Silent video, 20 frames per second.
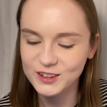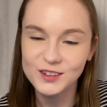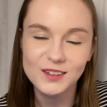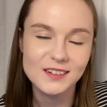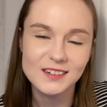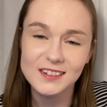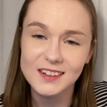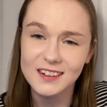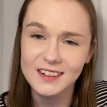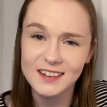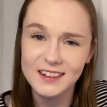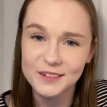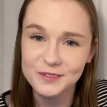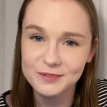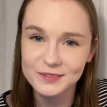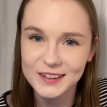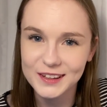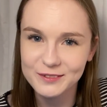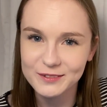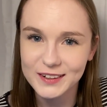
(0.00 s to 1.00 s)
You can tell
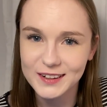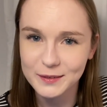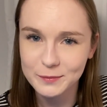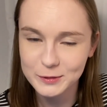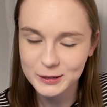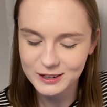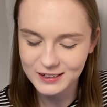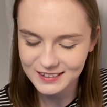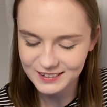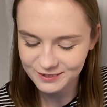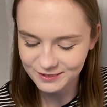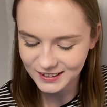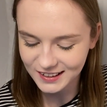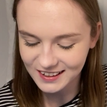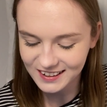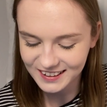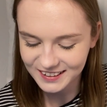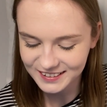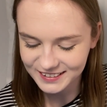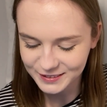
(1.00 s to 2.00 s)
I've given up trying to
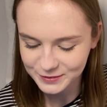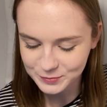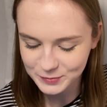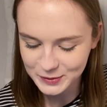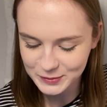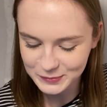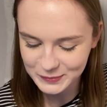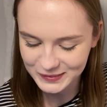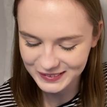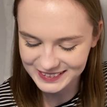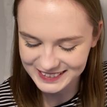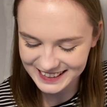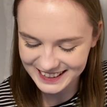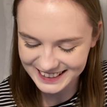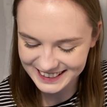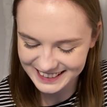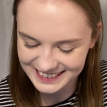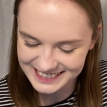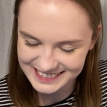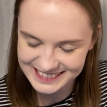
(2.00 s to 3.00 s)
figure out how people say
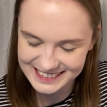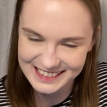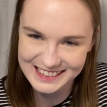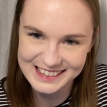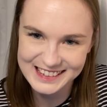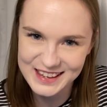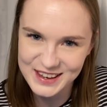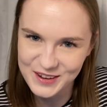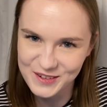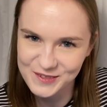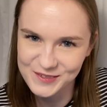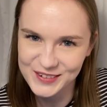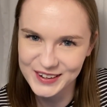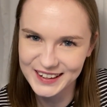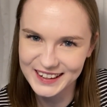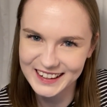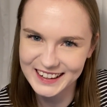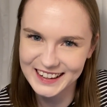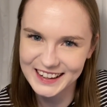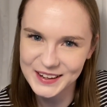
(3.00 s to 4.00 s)
these things
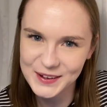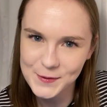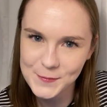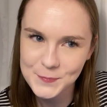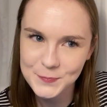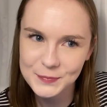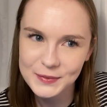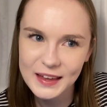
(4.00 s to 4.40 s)
differently.